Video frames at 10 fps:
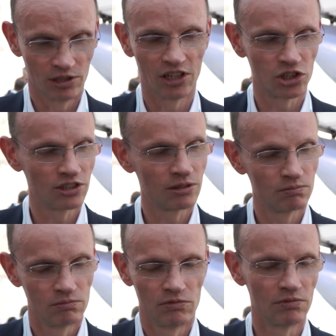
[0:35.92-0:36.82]
does
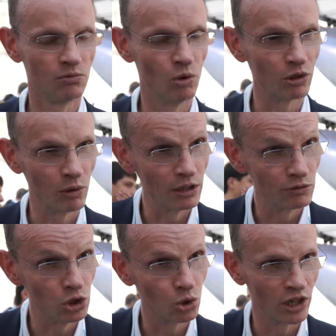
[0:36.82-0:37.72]
work well
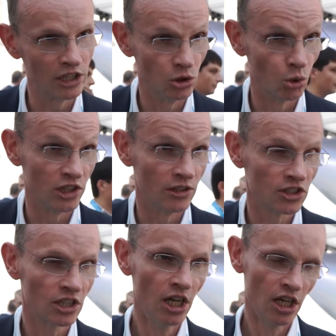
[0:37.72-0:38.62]
with a Ukrainian
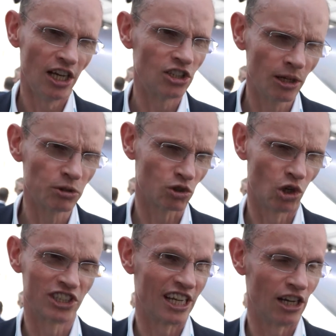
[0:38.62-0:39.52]
audience. In terms of
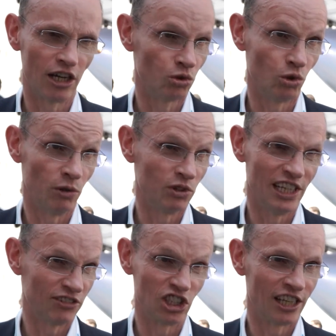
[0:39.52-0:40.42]
content, I thought there
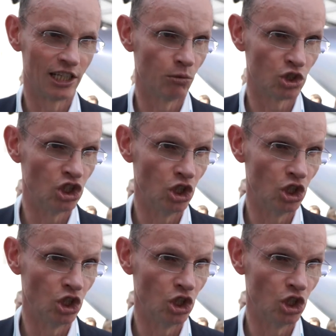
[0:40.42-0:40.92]
was nothing there that was